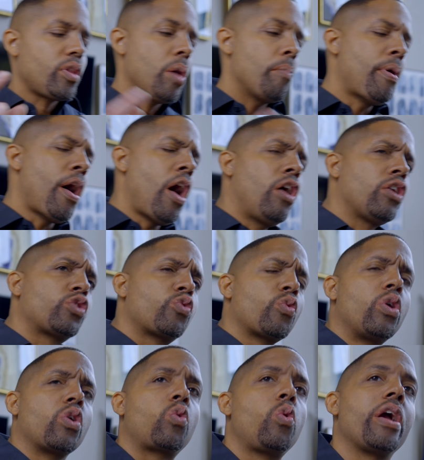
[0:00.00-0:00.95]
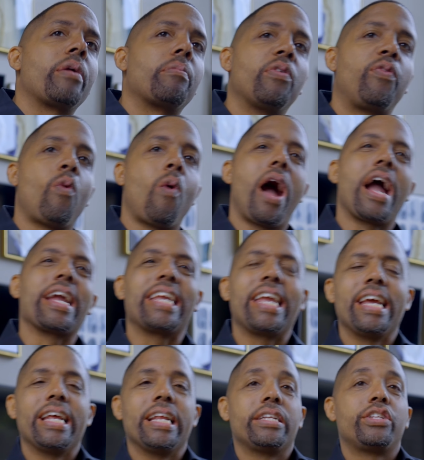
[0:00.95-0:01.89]
pause real quick before I
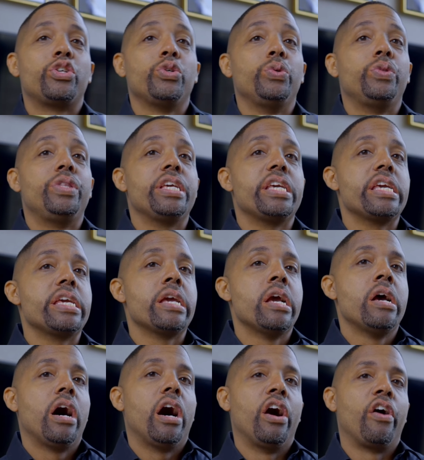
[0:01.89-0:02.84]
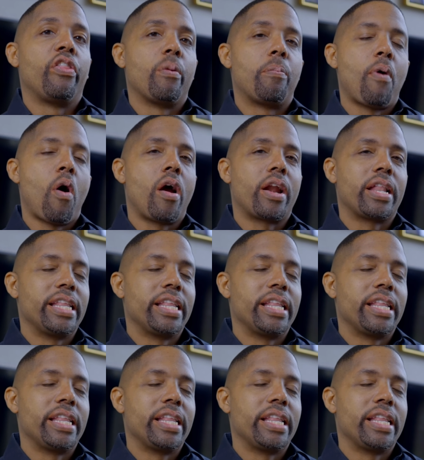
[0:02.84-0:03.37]
get to the other part of